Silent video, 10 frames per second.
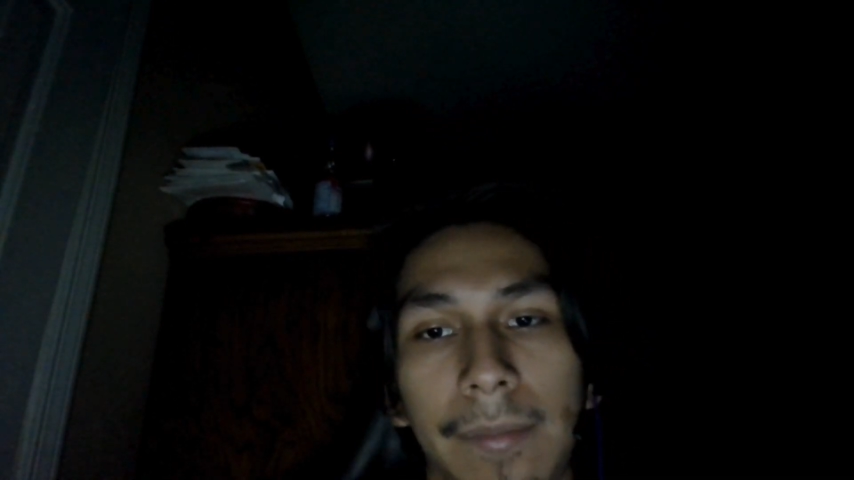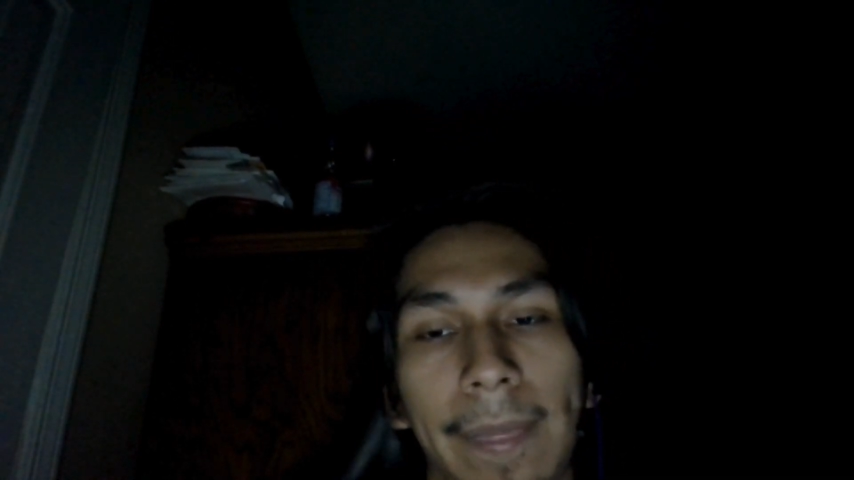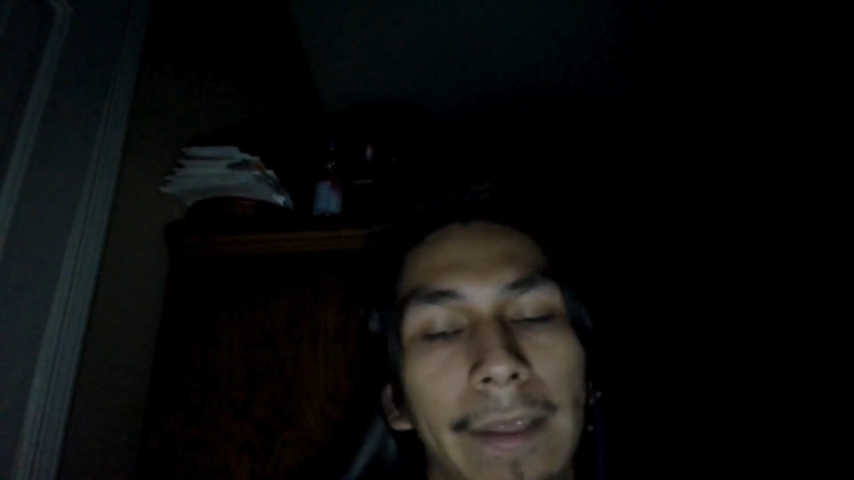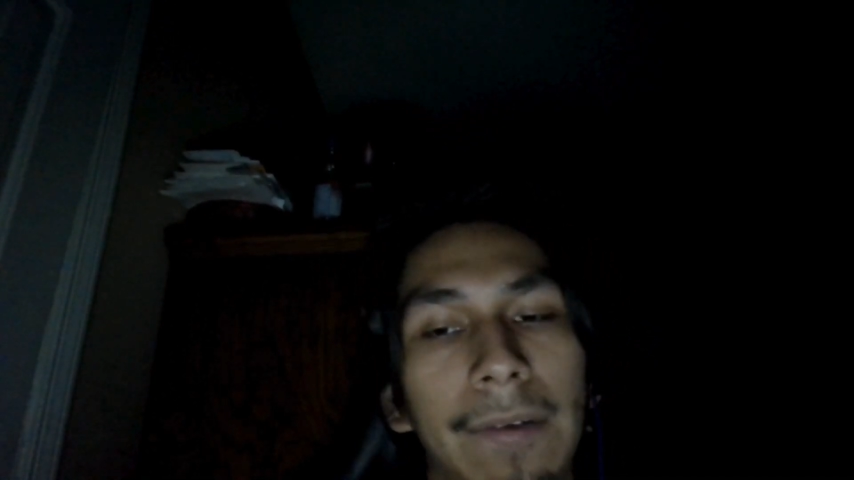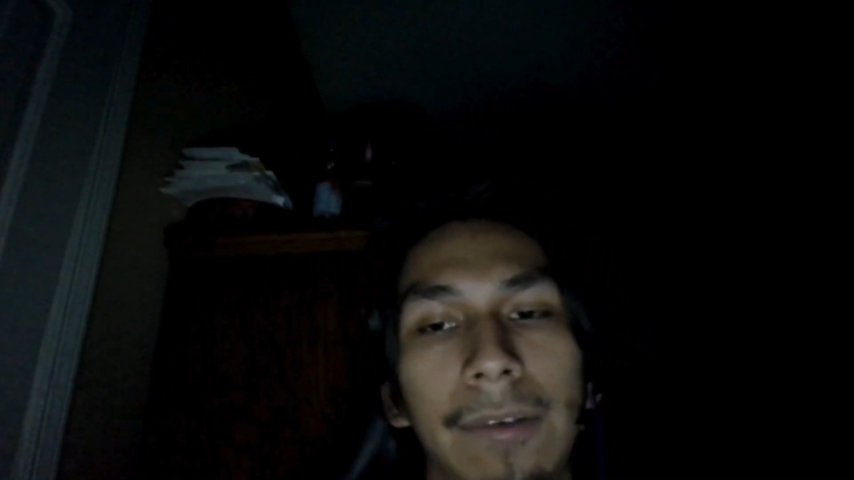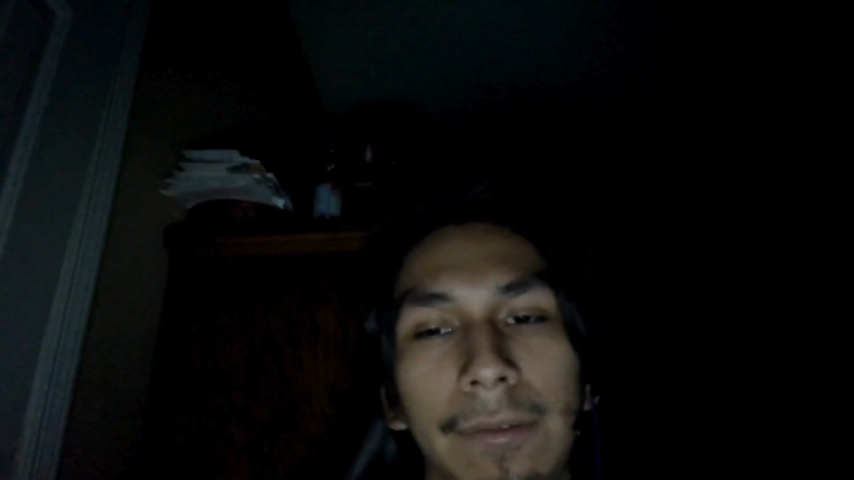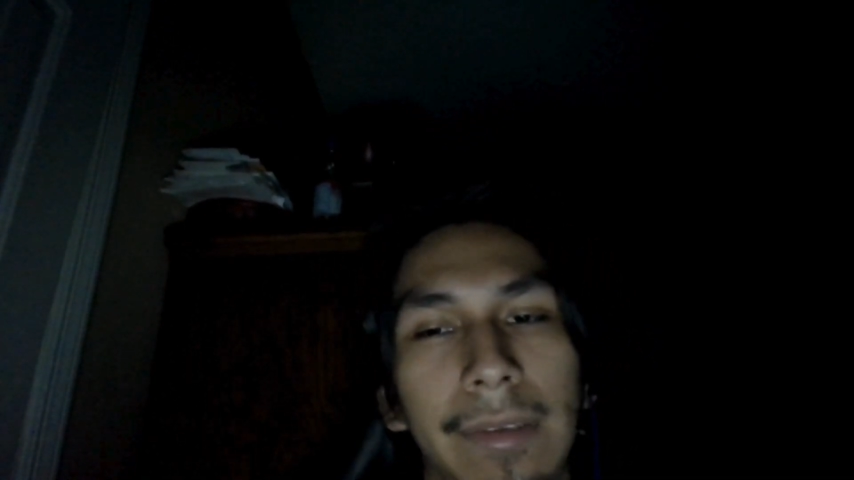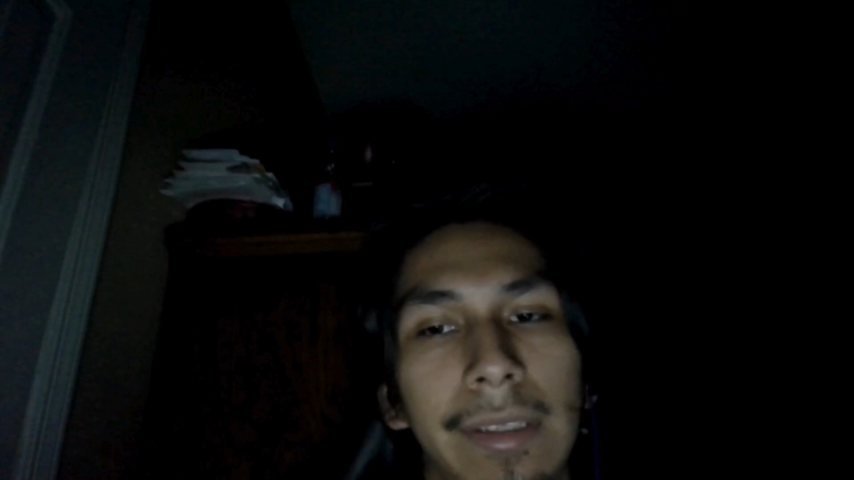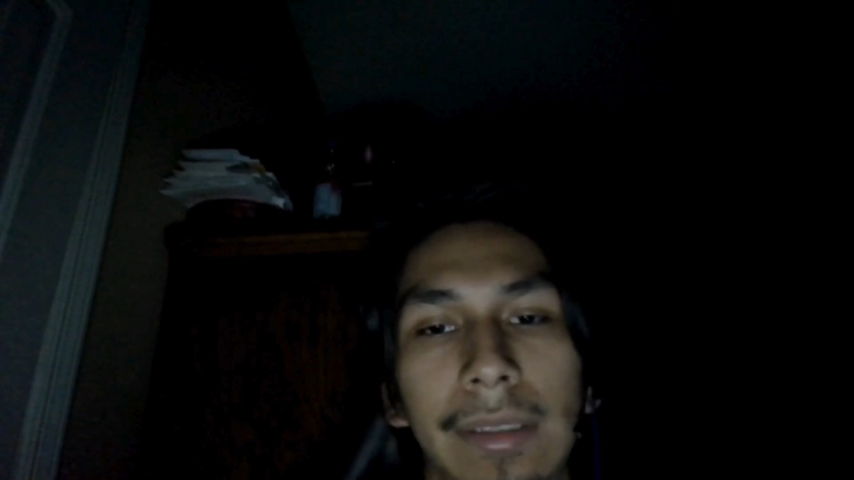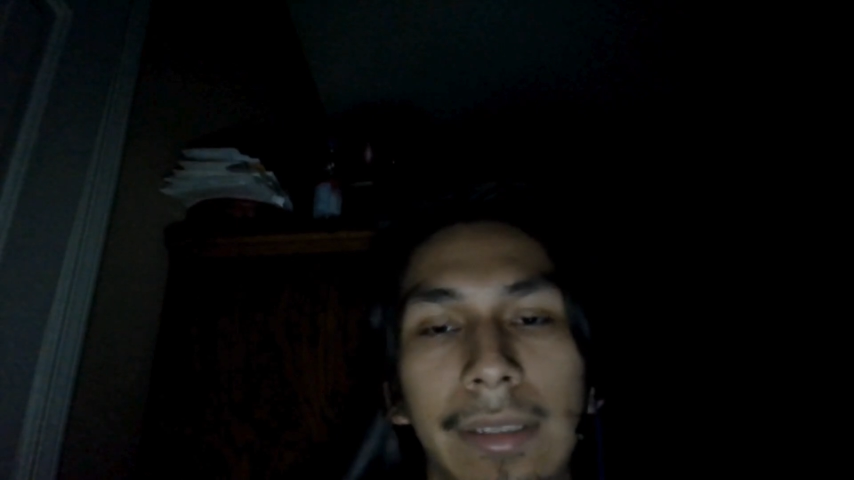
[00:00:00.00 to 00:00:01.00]
They
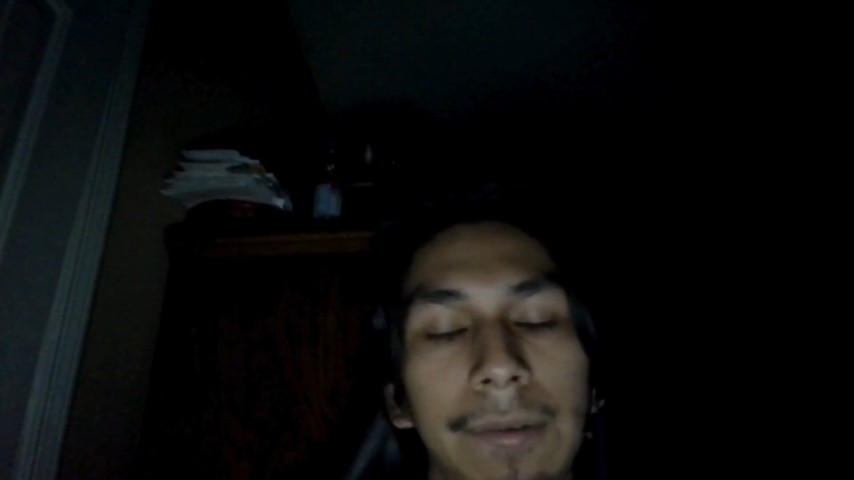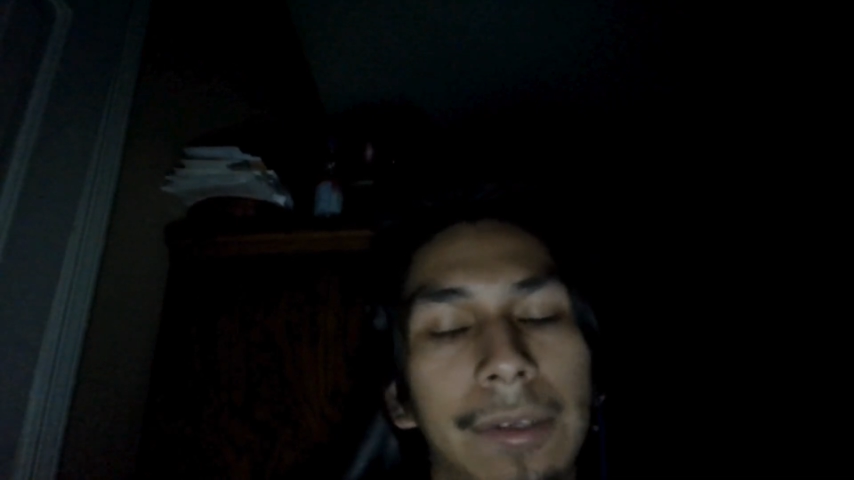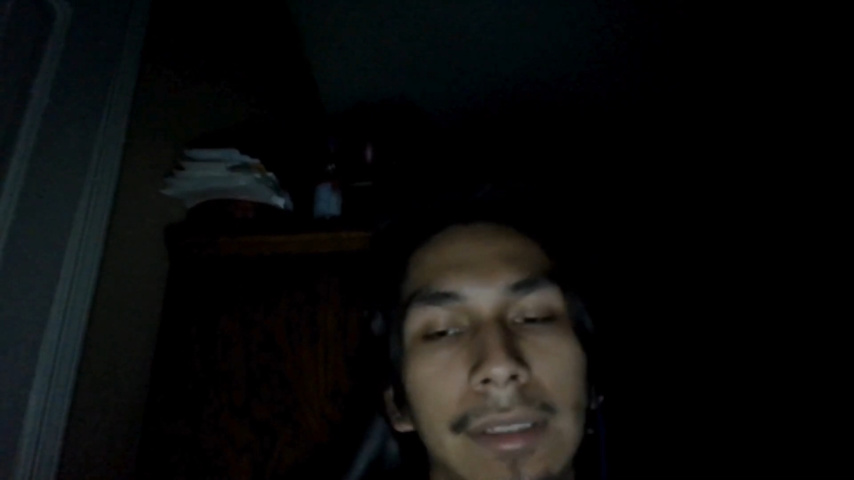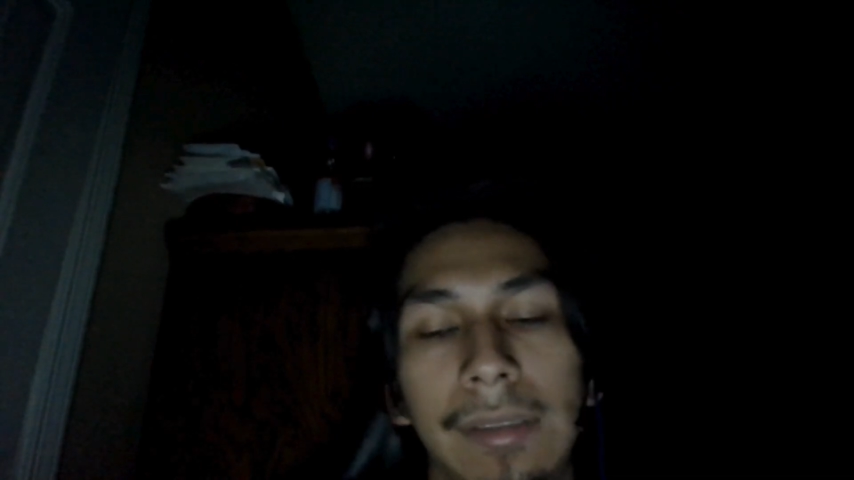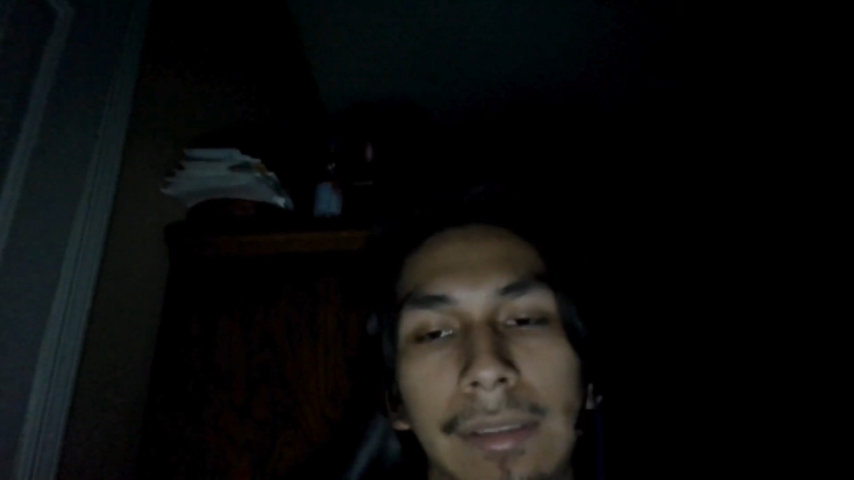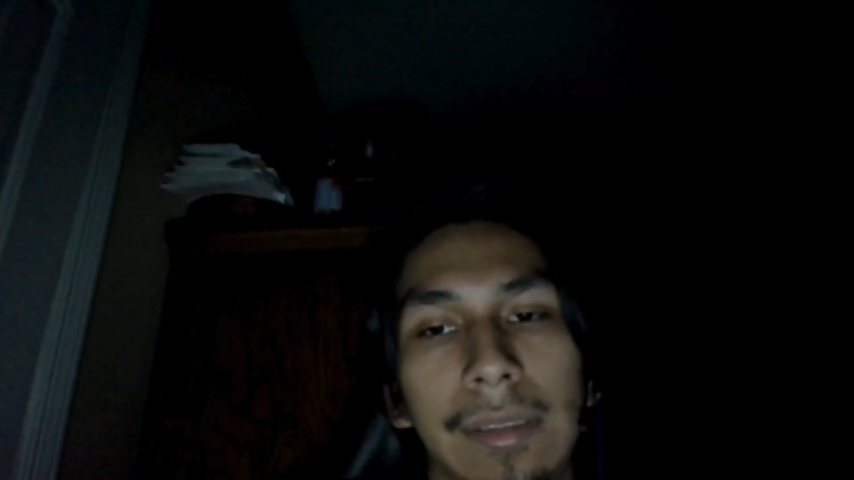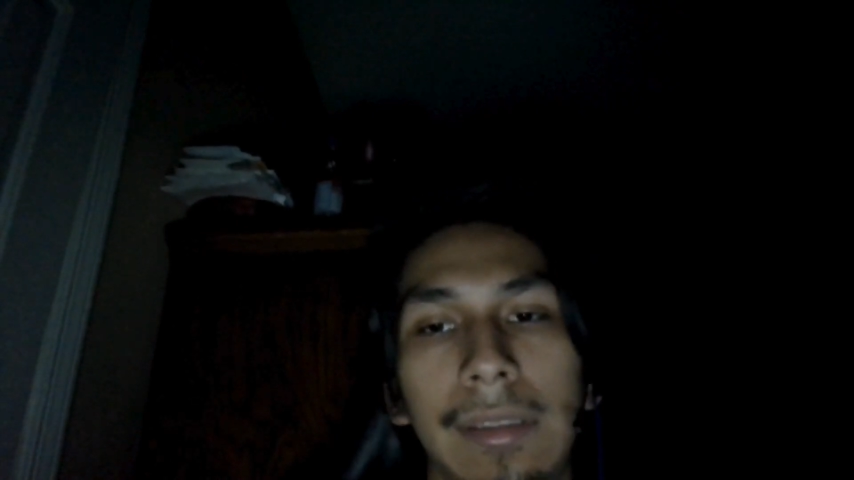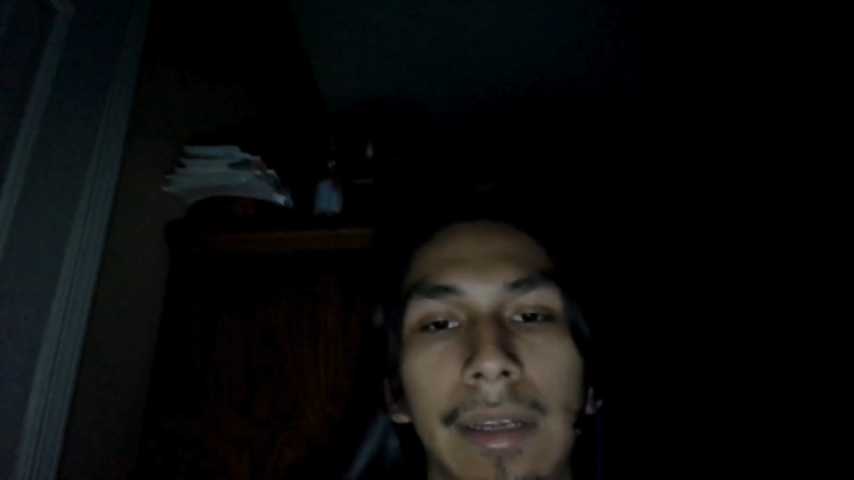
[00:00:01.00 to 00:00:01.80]
weren't consistent